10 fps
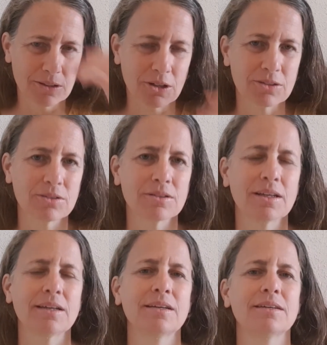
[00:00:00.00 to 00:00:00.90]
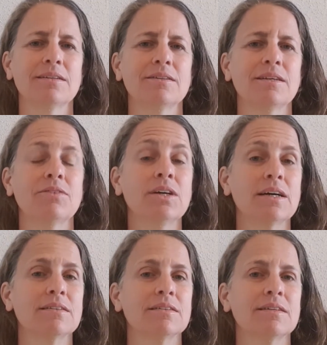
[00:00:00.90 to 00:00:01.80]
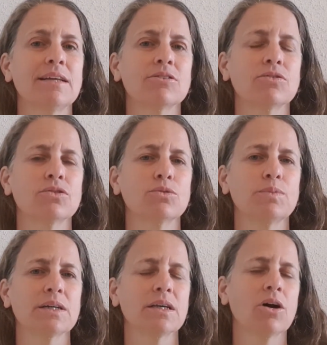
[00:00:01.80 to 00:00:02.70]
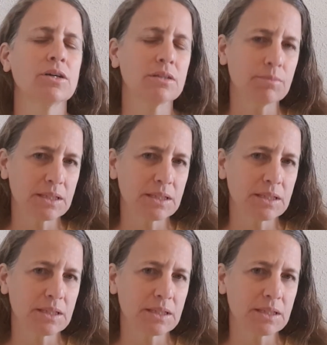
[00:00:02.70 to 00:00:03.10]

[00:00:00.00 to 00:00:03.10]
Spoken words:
not giving us a sense of superiority.